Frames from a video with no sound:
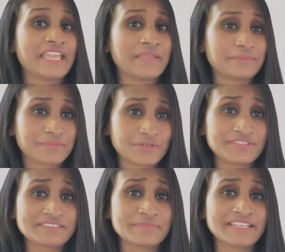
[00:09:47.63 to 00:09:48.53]

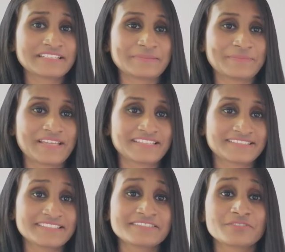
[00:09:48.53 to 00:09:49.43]
Employees make
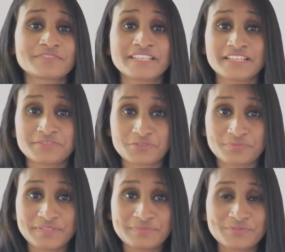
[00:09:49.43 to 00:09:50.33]
comparisons of their job
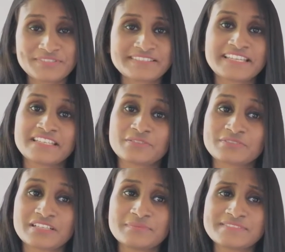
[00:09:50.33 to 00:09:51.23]
inputs and
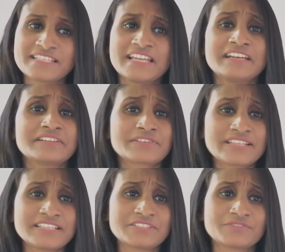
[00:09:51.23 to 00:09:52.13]
outcomes
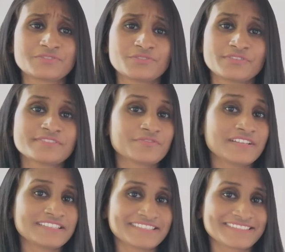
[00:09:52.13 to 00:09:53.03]
relative to those of
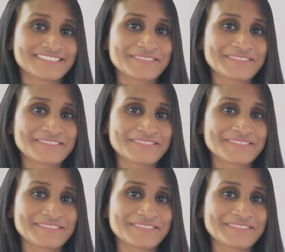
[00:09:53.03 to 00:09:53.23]
others.